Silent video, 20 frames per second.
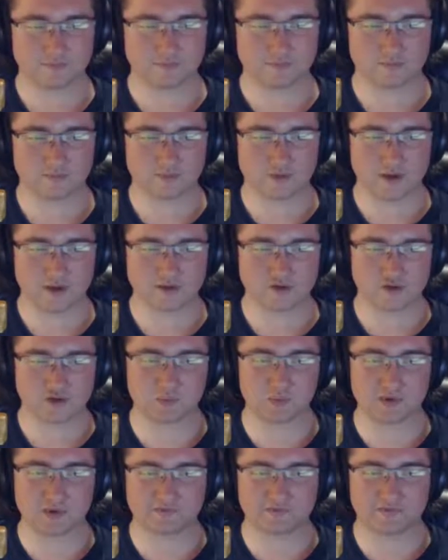Okay, two
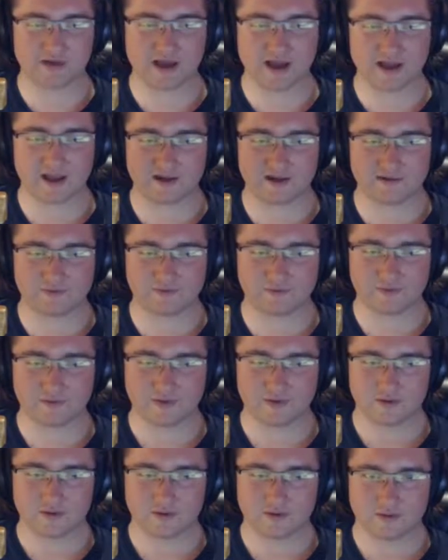point five.
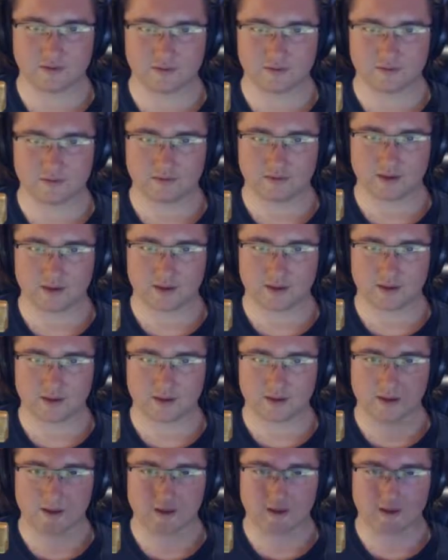No,
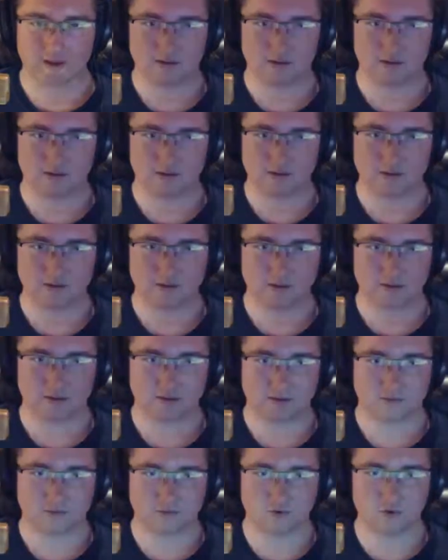two point eight.
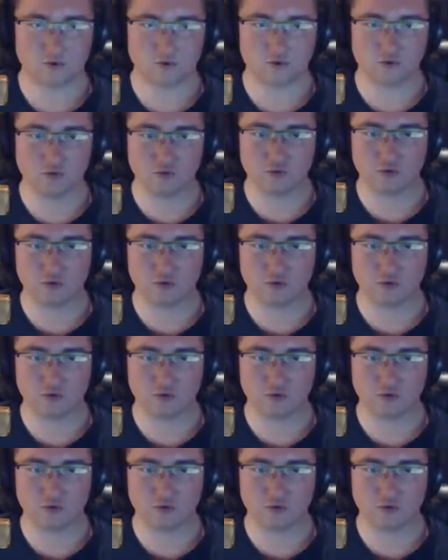No.